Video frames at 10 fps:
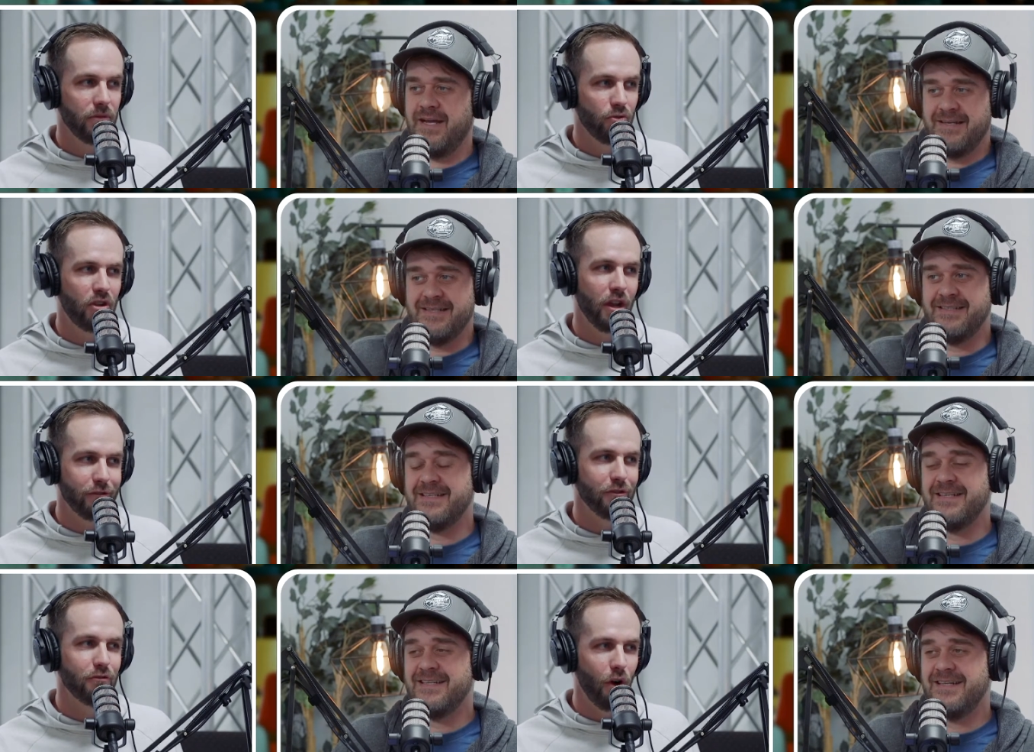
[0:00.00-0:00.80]
Speaker 1: You can't
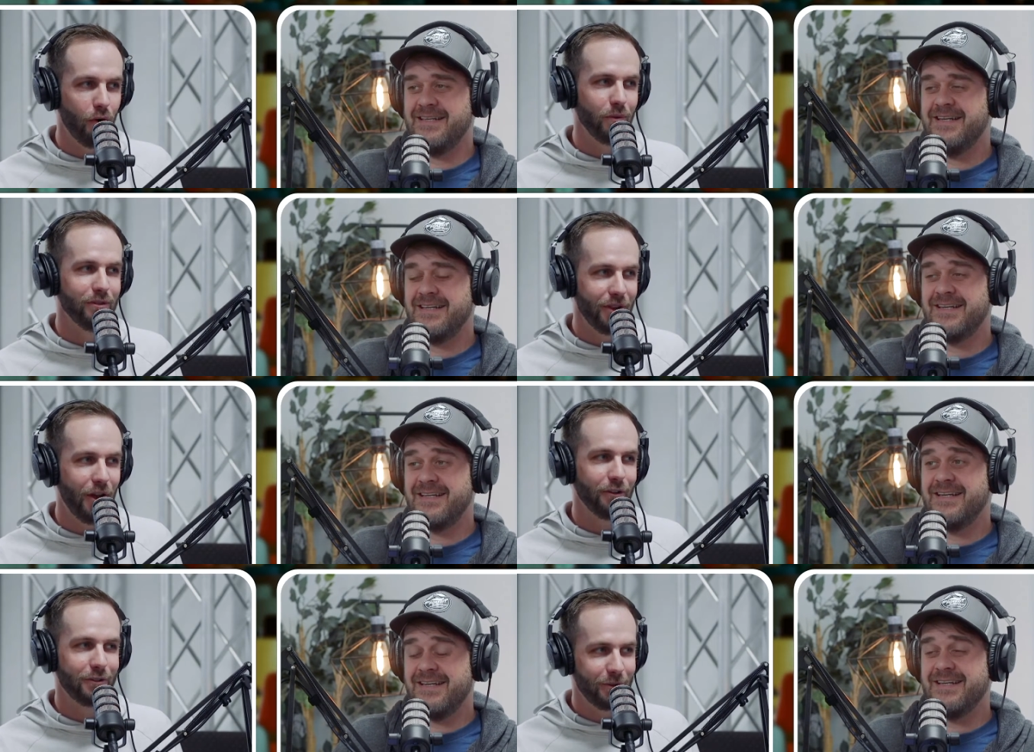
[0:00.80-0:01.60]
just always
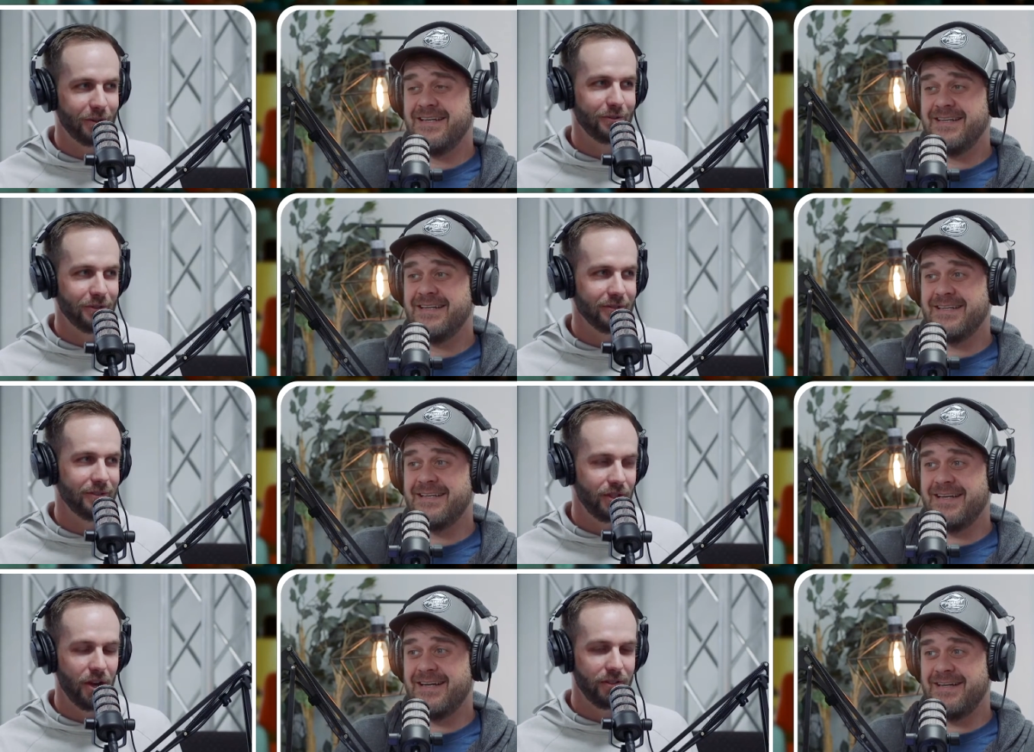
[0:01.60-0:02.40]
ask questions.
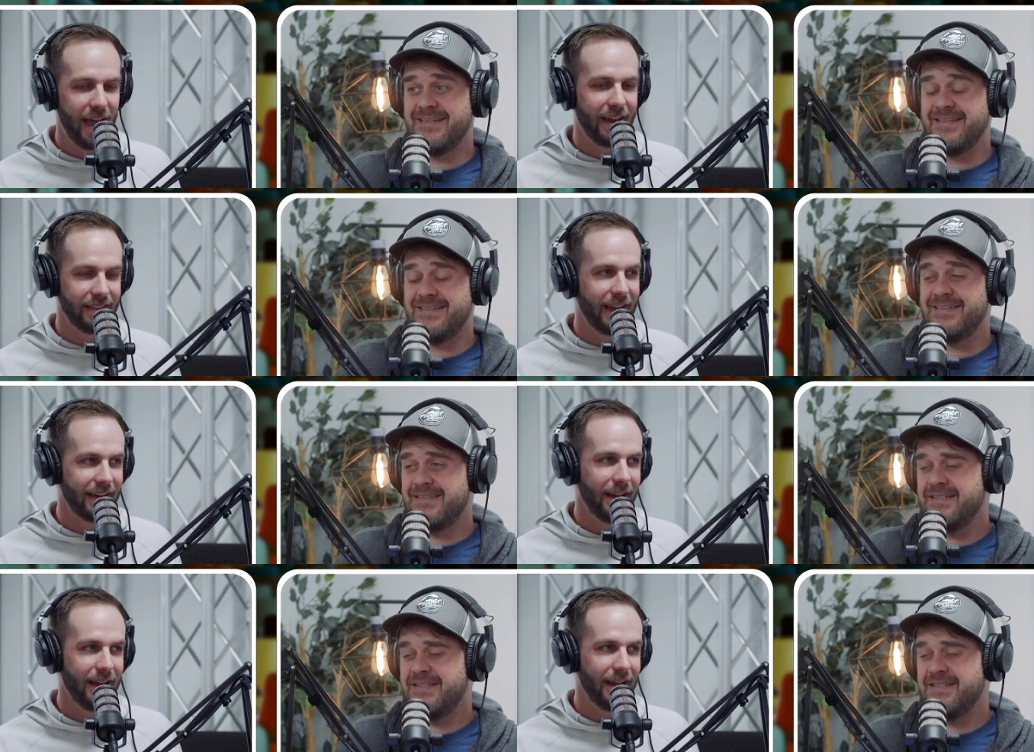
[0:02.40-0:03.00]
You know, uh -huh. that that guy.